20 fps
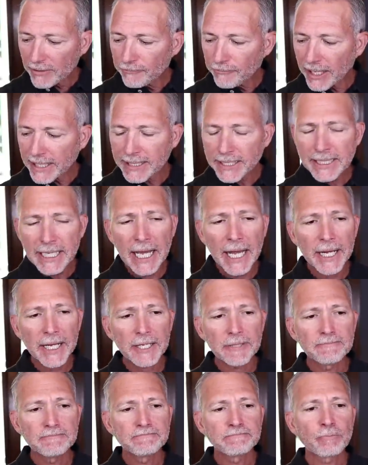
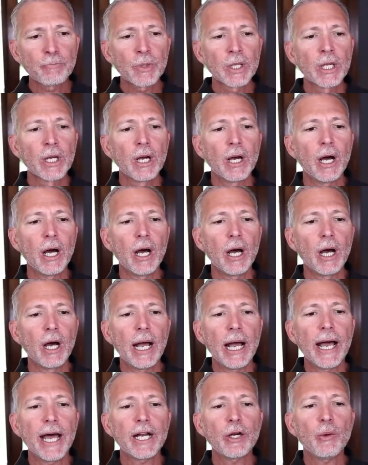Venkata. Uh,
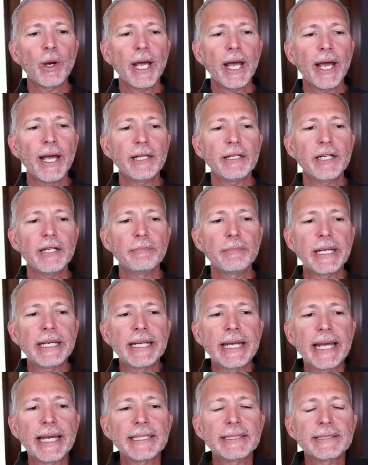how do I highlight my
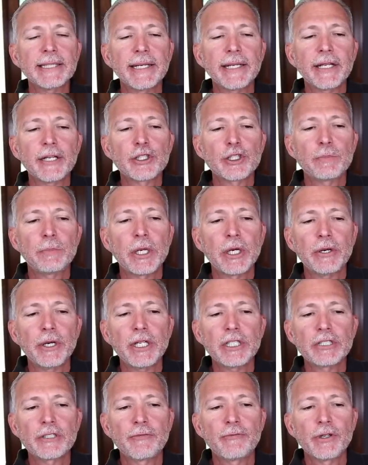non-tech
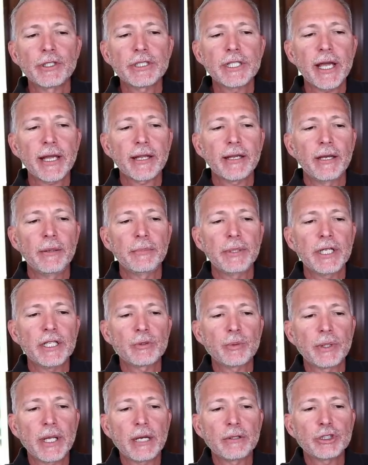experience for tech
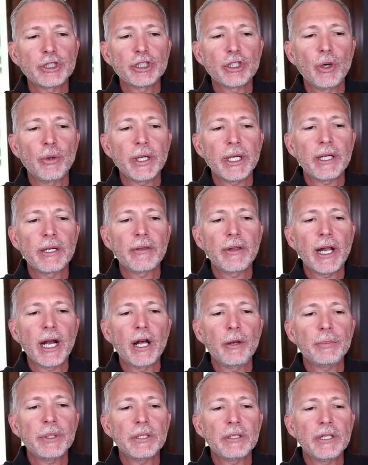companies without showing that
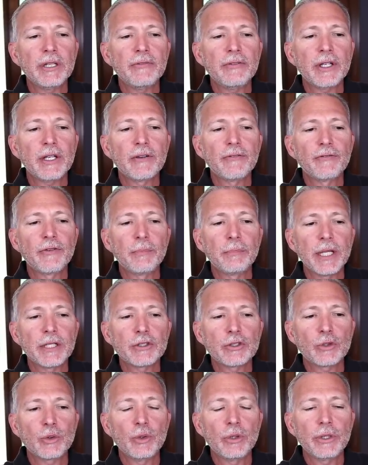I'll be leaving for
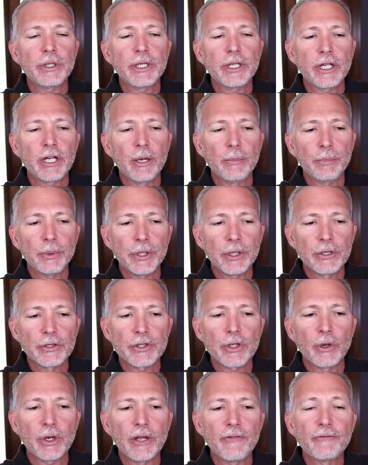med school in a couple
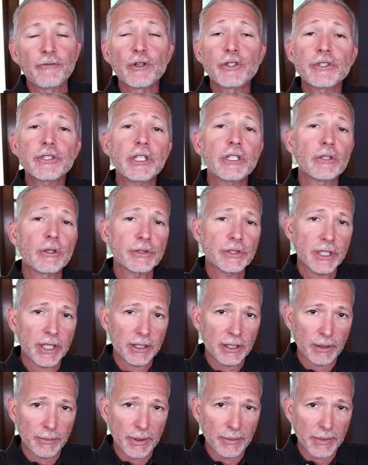years? Okay, first thing, don't say
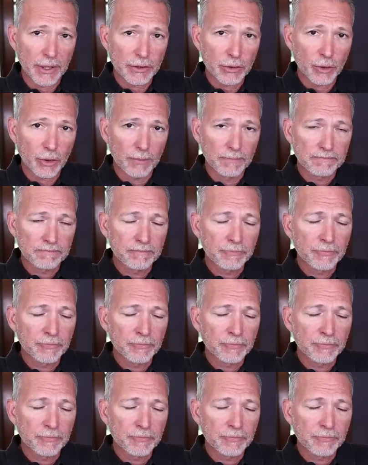anything about med school.